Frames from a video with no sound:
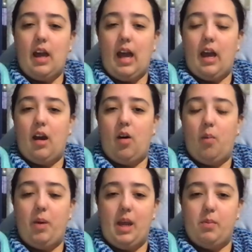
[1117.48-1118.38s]

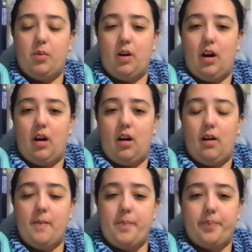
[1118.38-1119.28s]
how people are
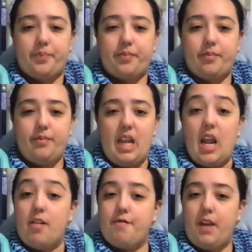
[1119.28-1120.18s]

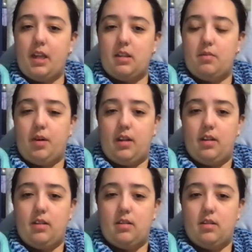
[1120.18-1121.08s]
affected by
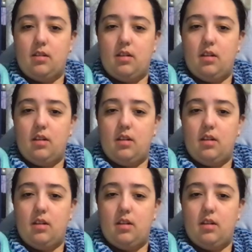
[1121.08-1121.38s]
this.